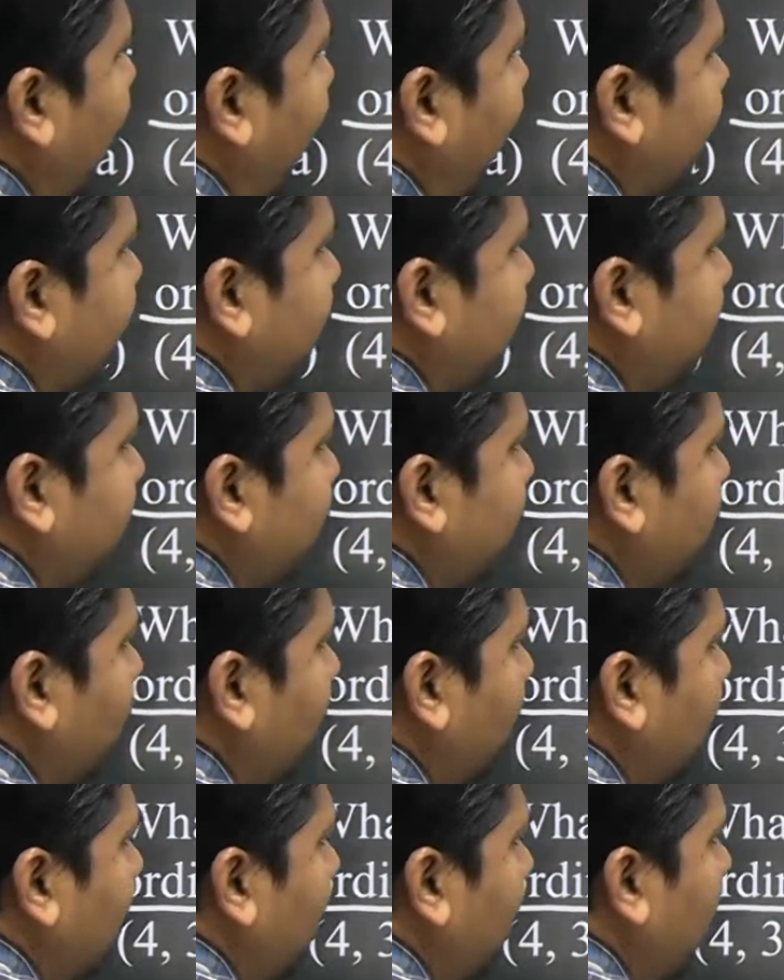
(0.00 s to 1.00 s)
axis means
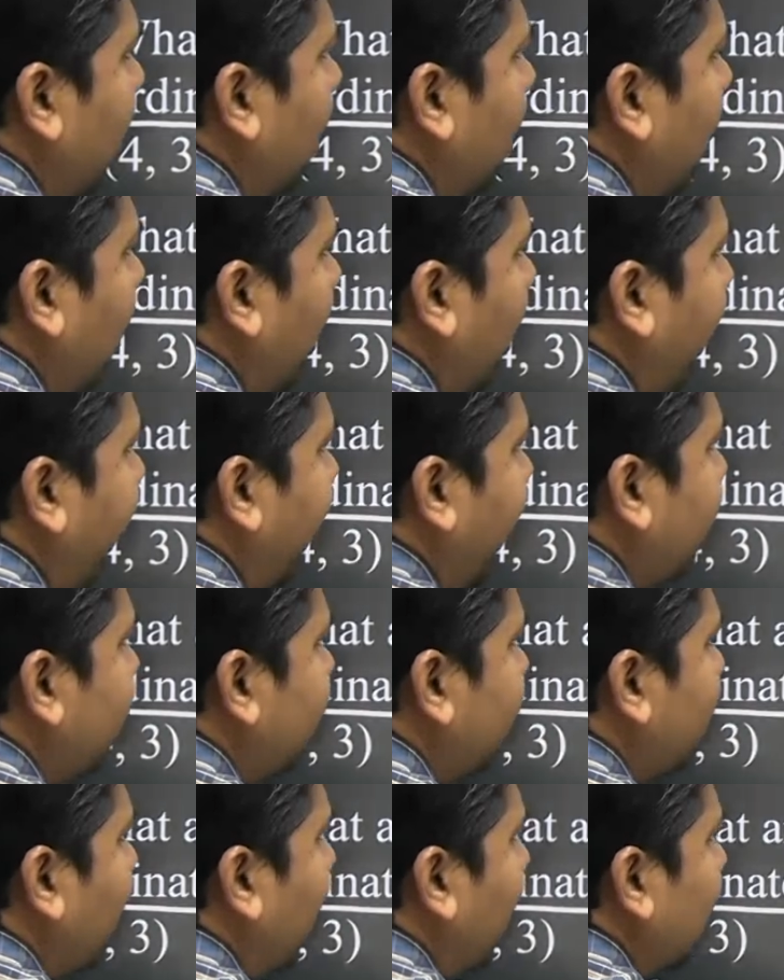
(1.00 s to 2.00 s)
what?
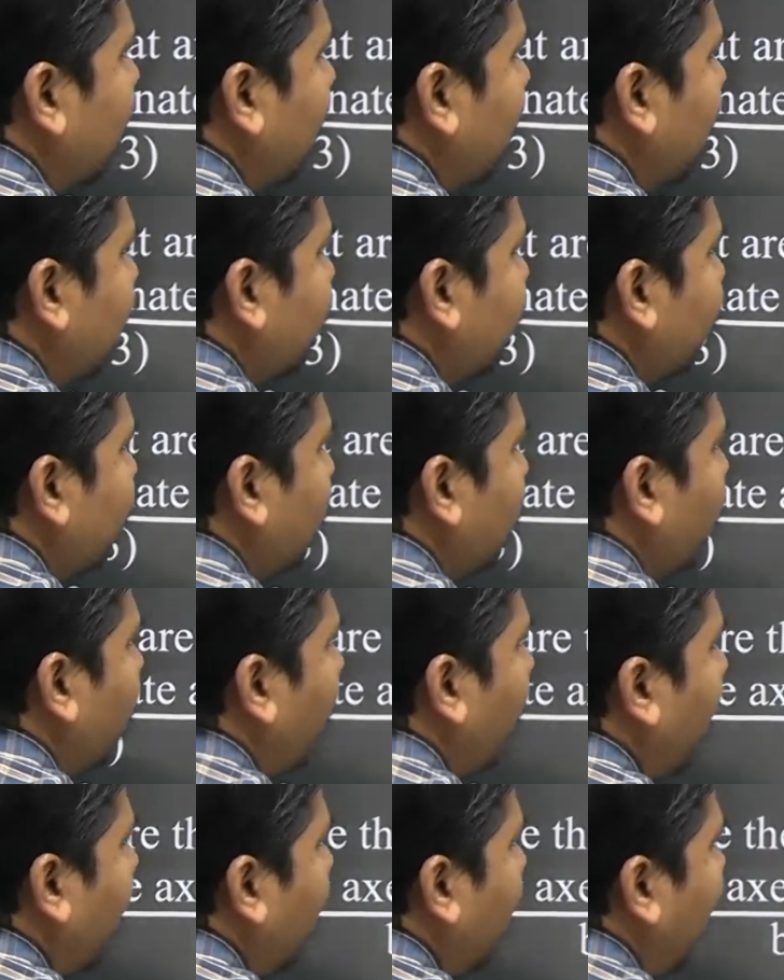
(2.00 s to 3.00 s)
X as well as
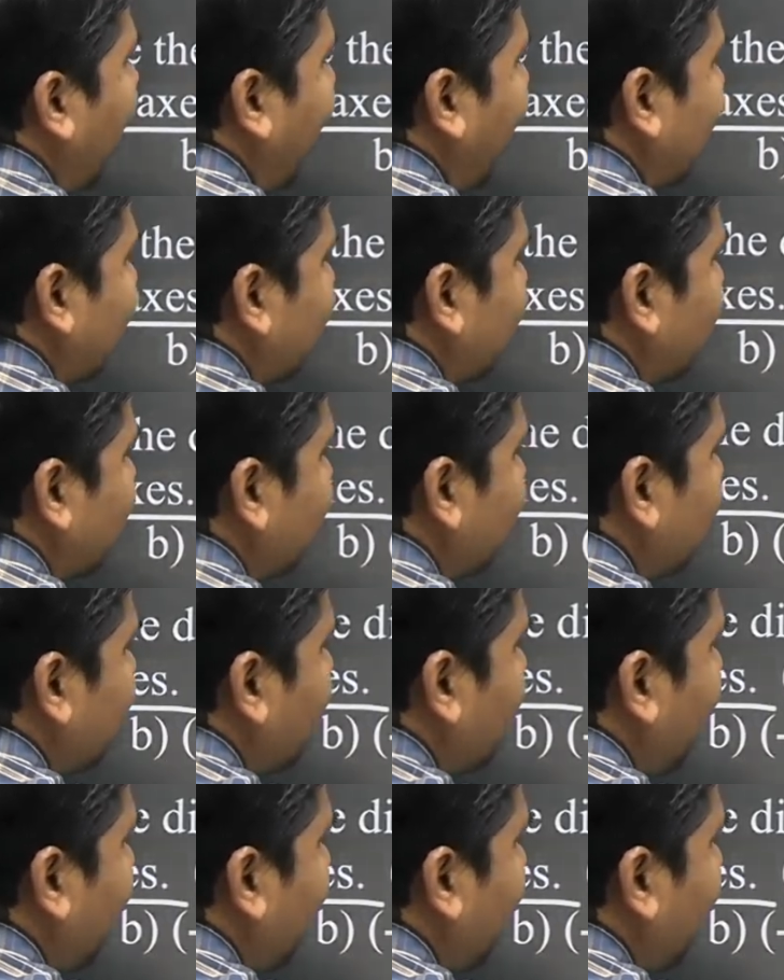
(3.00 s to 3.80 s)
y axis.